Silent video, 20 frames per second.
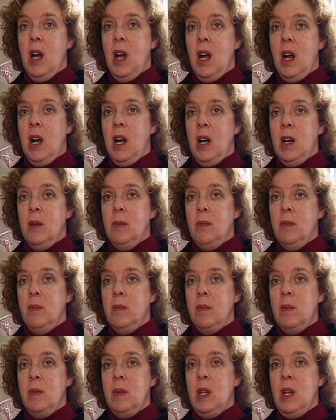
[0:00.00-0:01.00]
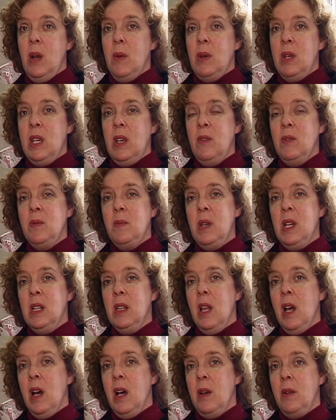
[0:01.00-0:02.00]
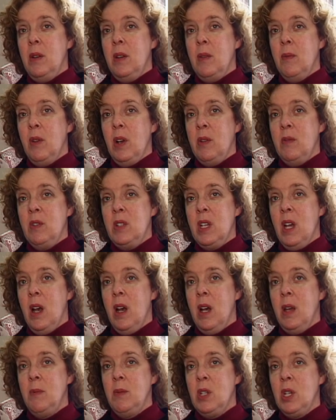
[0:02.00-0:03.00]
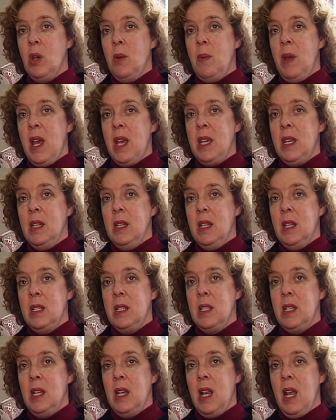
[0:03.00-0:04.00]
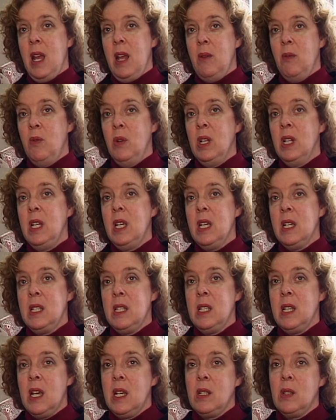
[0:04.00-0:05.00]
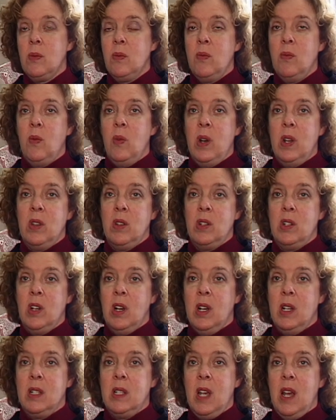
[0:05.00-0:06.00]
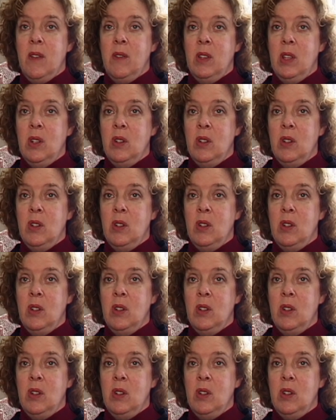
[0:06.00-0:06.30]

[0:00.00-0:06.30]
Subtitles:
It gives me a lot of time to go back and listen and really assess where the child's having their